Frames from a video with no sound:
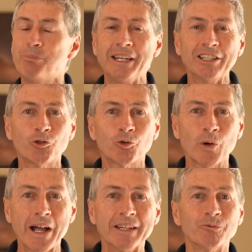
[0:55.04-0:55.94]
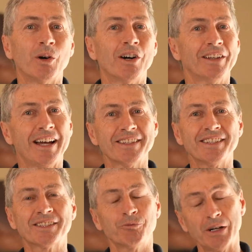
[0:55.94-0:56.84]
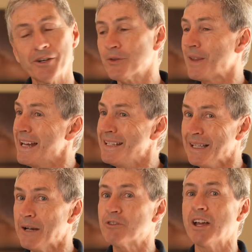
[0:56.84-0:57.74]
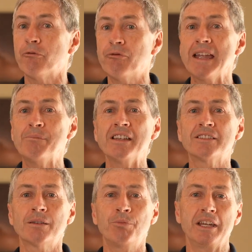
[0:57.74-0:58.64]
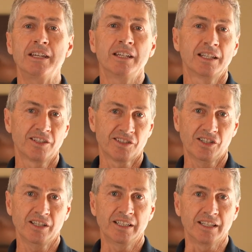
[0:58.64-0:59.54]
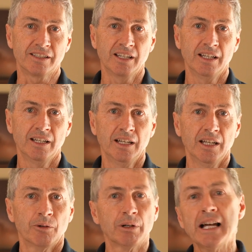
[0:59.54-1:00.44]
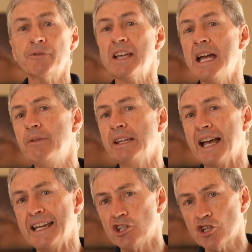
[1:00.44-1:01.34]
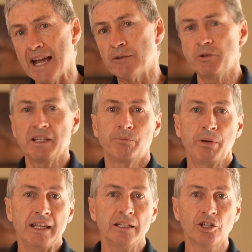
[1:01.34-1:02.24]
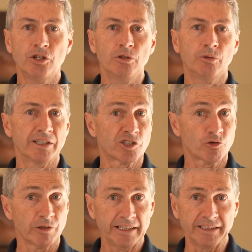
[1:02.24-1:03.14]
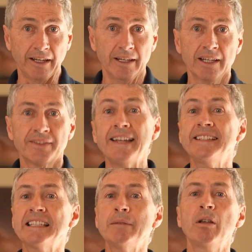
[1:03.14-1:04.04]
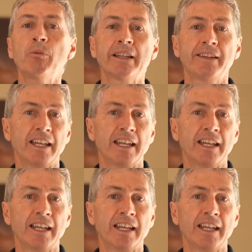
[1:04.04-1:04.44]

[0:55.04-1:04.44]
been great, while others, well, they left a fair bit to be desired. Well, after having a chat with BenQ Australia, they sent me one of